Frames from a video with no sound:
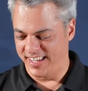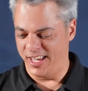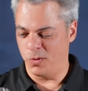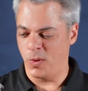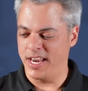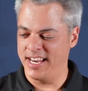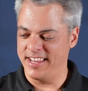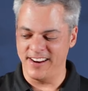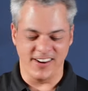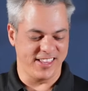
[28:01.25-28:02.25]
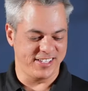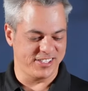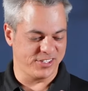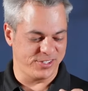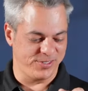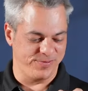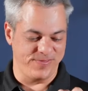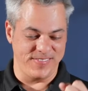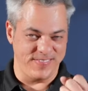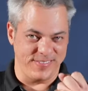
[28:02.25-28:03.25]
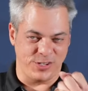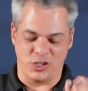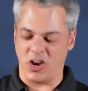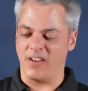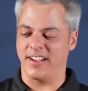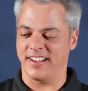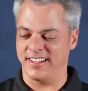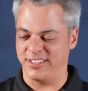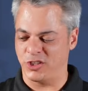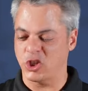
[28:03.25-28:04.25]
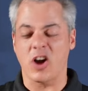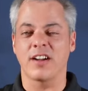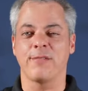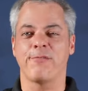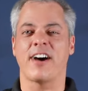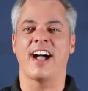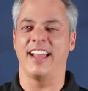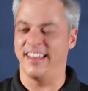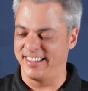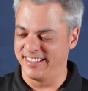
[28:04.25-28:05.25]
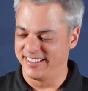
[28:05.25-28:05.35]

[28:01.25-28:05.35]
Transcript: It went in there and it just chunkified